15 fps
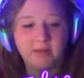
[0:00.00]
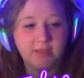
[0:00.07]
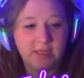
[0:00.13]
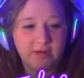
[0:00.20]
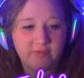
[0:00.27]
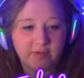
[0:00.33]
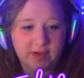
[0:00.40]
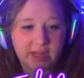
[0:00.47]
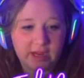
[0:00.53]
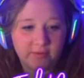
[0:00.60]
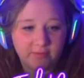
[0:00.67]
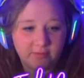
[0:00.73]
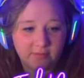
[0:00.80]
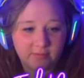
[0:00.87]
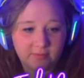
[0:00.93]
Done for now.
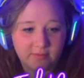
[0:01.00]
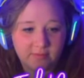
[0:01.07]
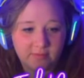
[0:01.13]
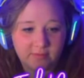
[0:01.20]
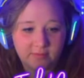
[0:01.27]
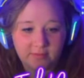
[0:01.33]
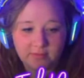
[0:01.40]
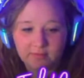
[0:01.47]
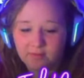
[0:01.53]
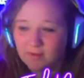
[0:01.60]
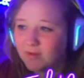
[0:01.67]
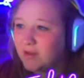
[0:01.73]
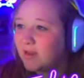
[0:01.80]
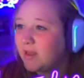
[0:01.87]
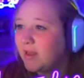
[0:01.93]

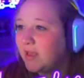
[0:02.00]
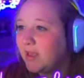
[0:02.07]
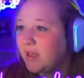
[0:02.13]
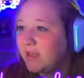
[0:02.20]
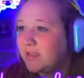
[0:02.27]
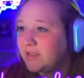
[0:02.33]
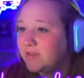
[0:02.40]
It's